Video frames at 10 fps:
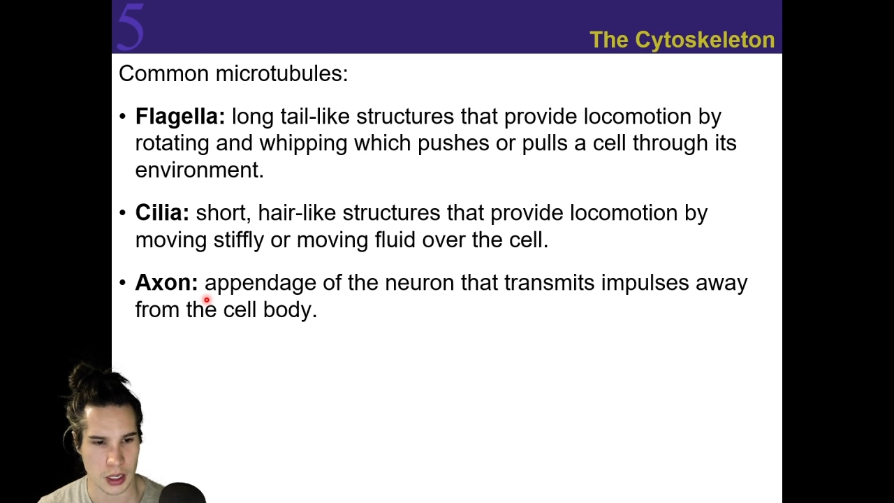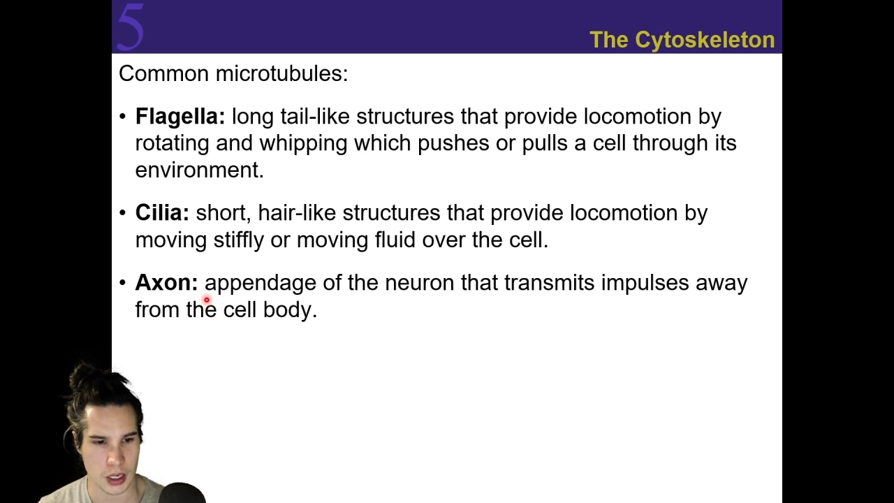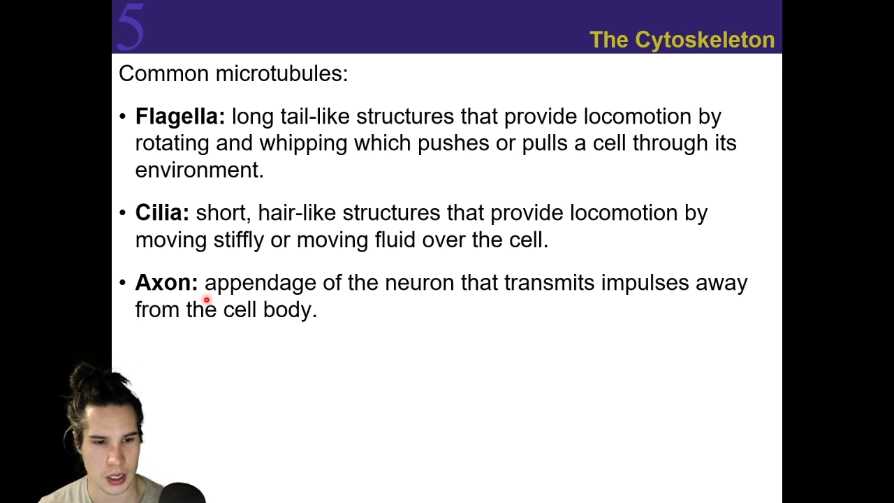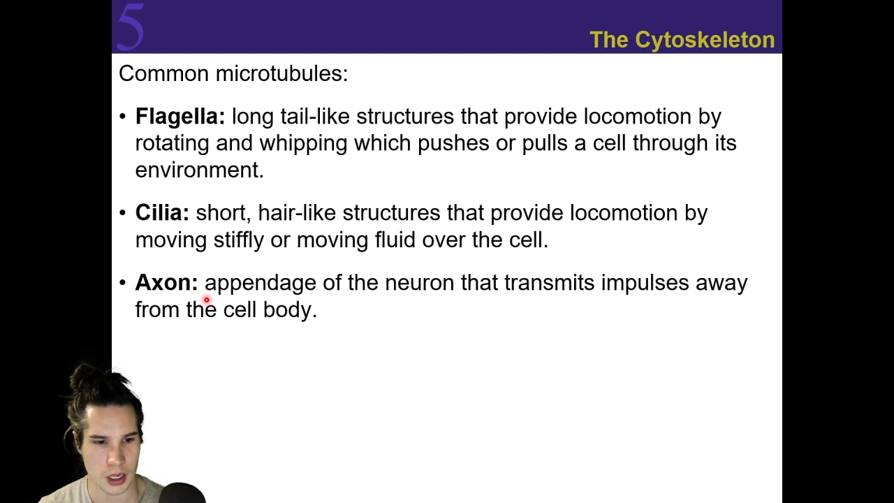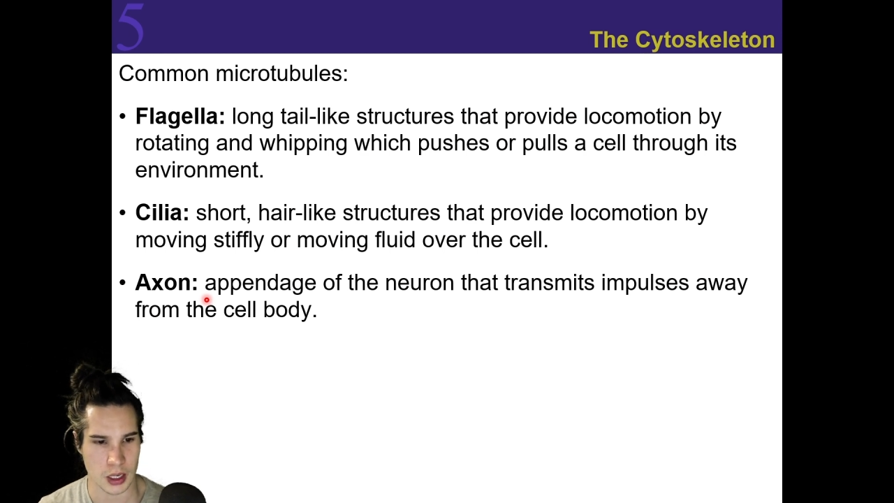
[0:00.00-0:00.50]

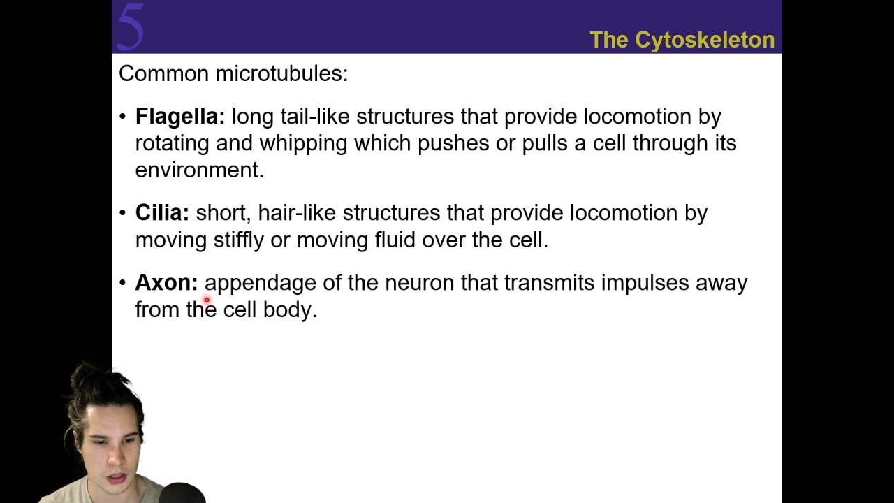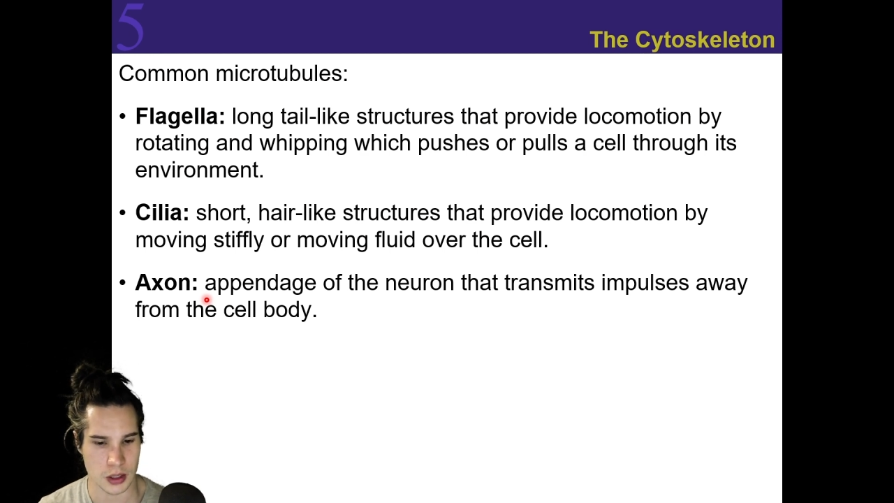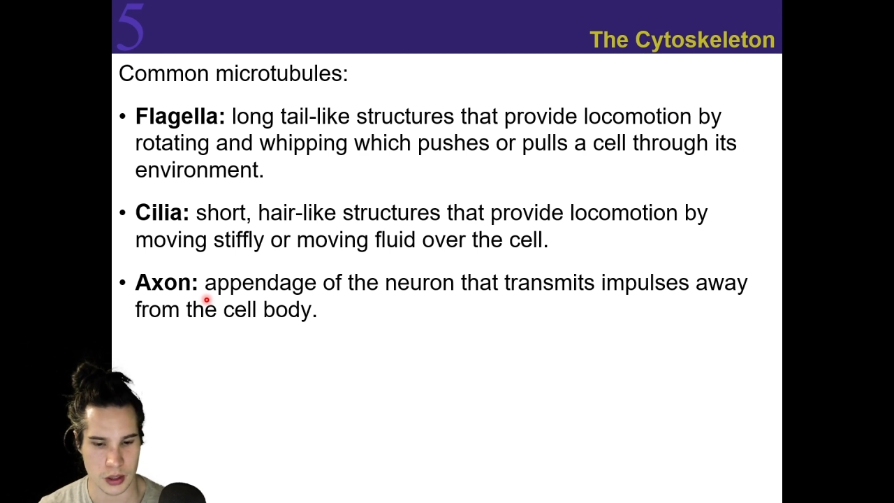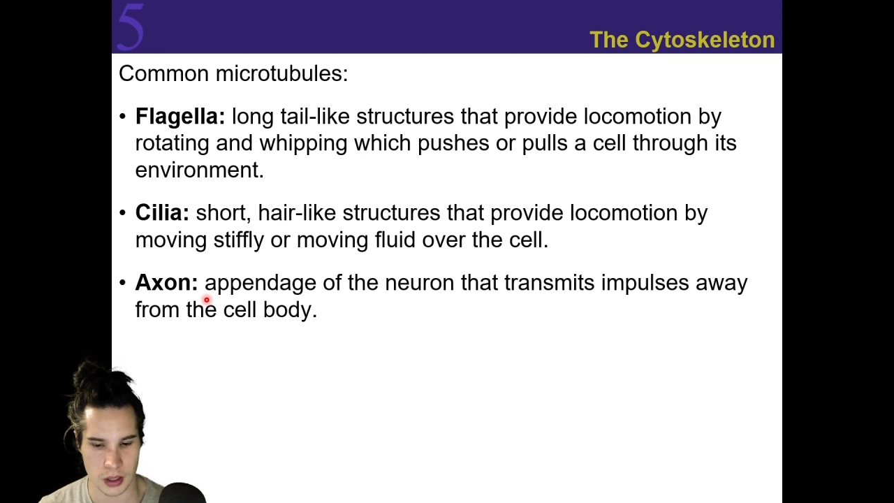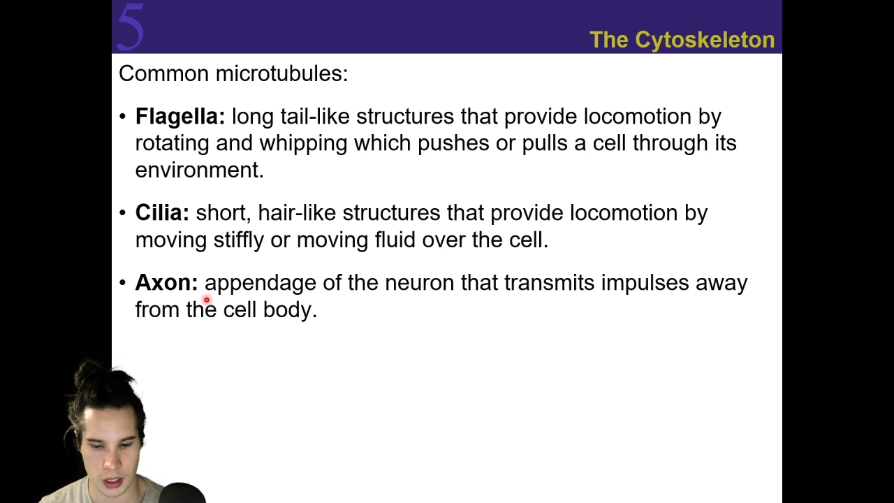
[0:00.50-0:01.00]
connect
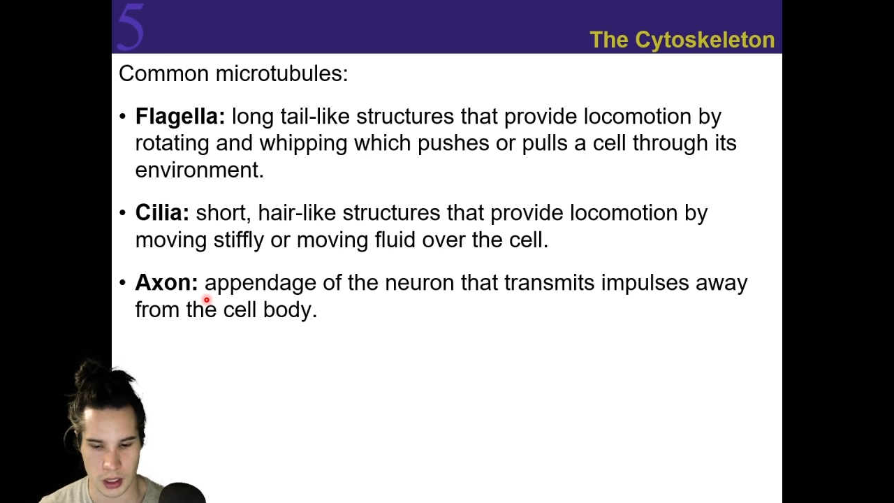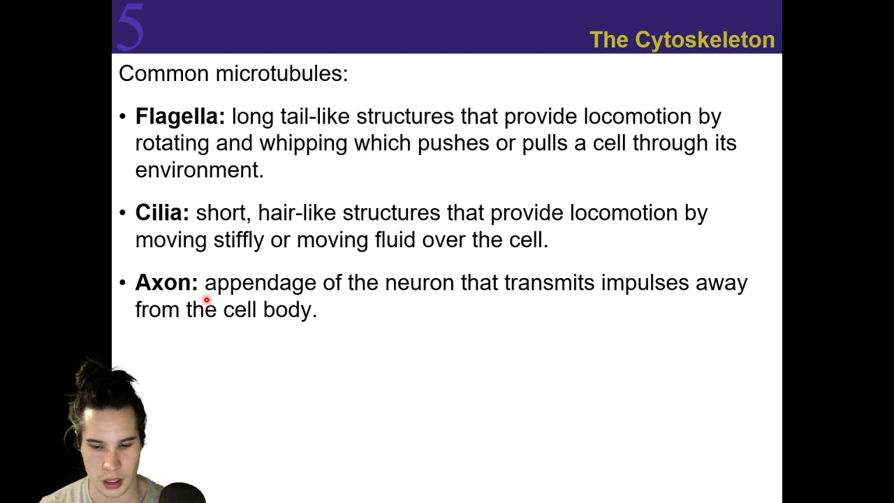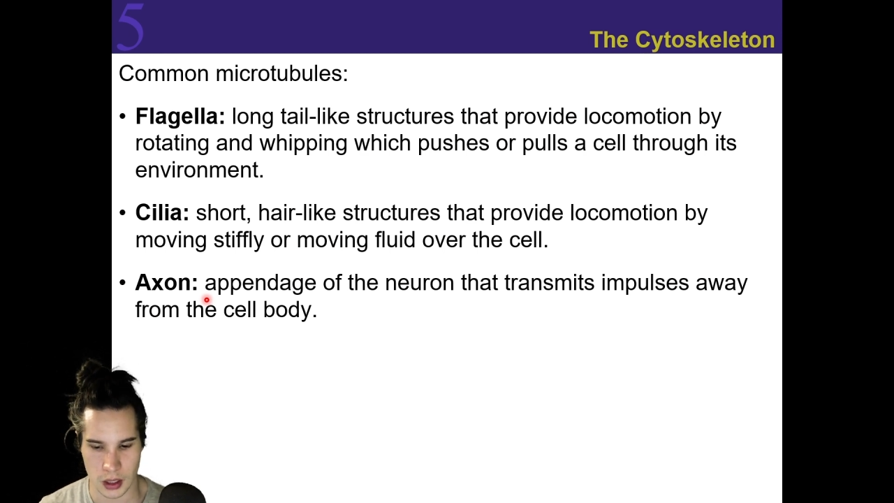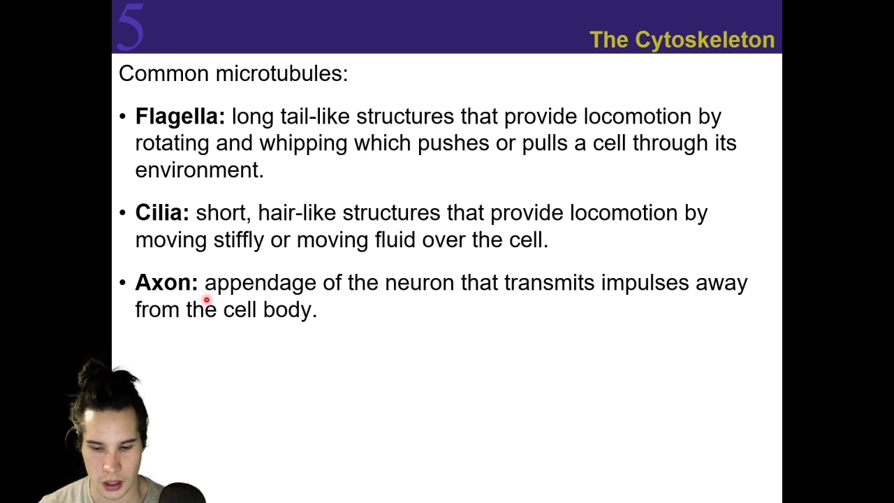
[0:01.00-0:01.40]
the